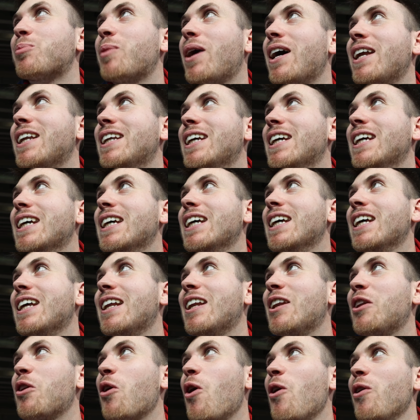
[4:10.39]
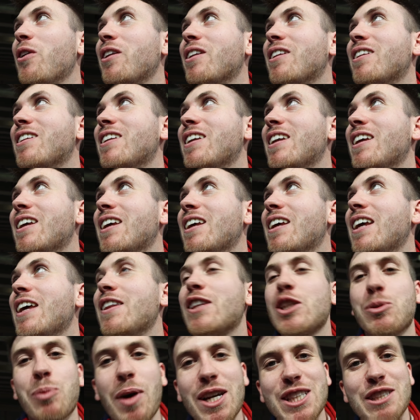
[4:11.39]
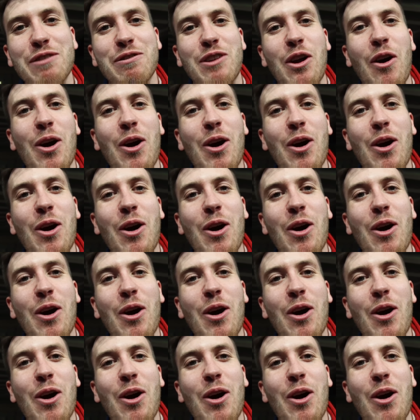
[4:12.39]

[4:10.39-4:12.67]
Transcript: but not in the space of